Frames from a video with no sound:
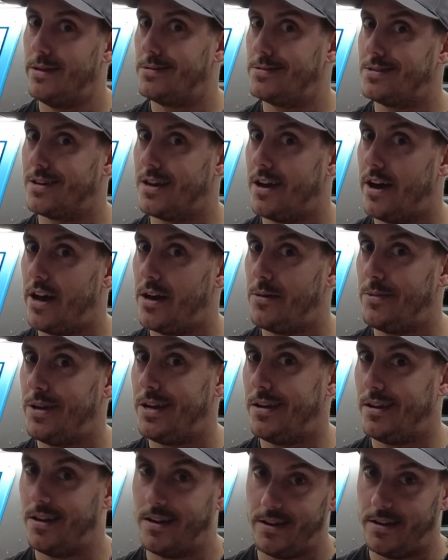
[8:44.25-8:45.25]
this
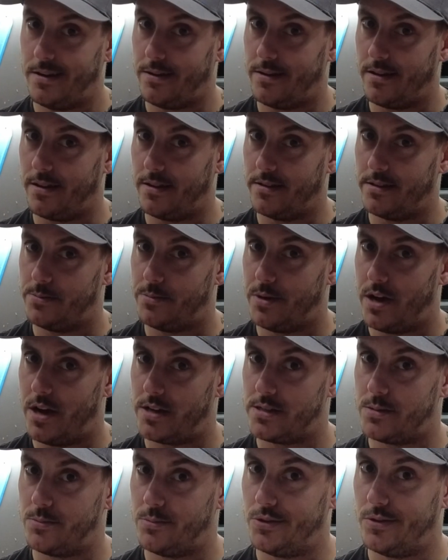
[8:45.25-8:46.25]
economy, anything is
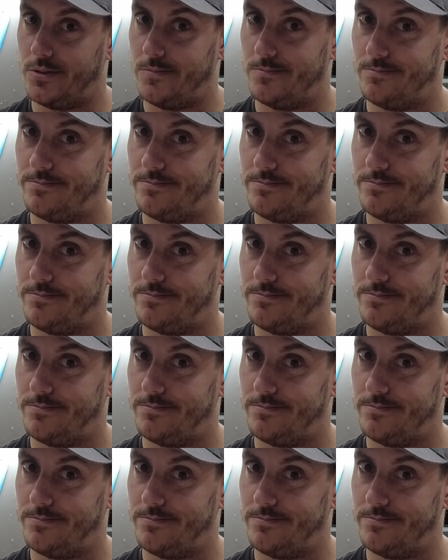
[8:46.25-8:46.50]
possible.